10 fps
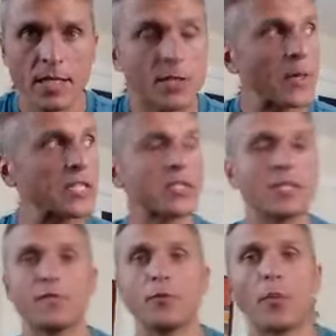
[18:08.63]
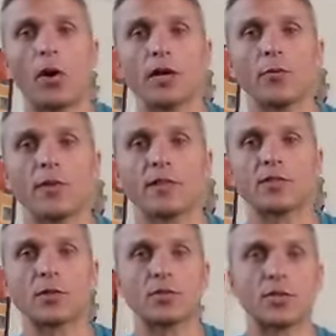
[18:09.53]
especially if you bought it with the
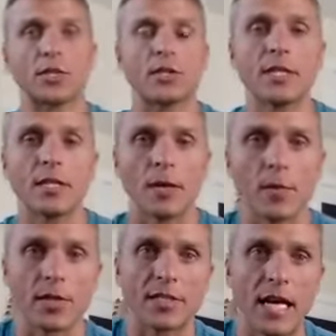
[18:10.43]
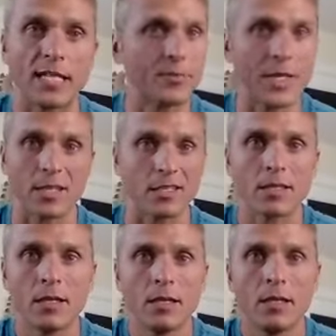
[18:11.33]
Social Security number attached,
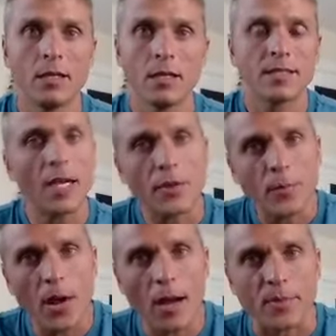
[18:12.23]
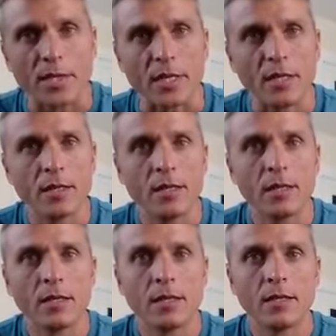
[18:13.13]
because it's not your property.
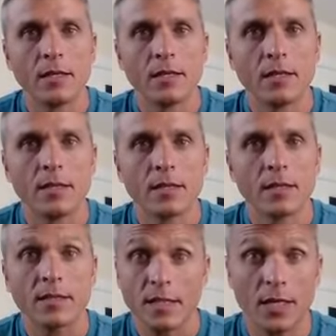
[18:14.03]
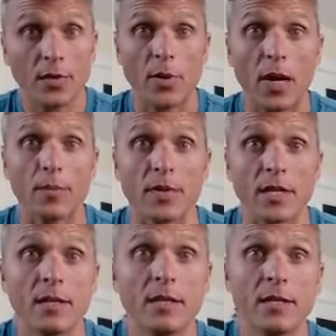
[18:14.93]
It's not your
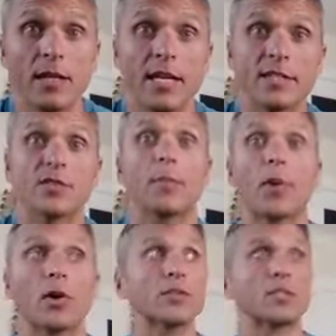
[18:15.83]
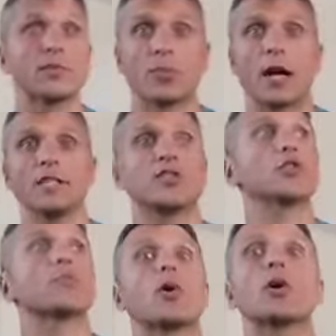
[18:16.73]
property. It's the person's property. It's
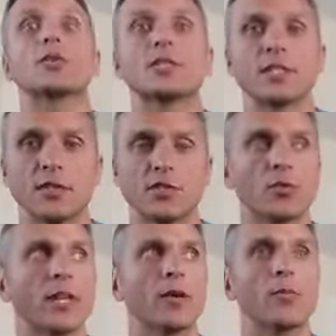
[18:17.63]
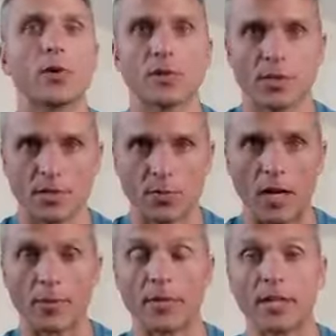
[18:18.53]
your person. It's your legal person's
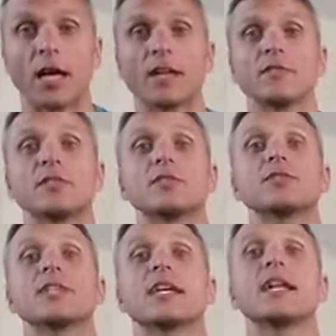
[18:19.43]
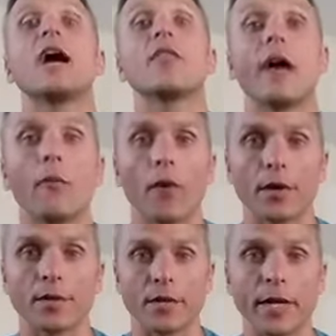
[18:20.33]
property. A lot of us understand how that
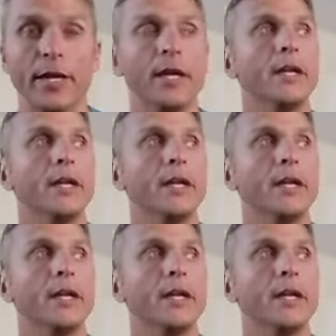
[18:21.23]
works, right?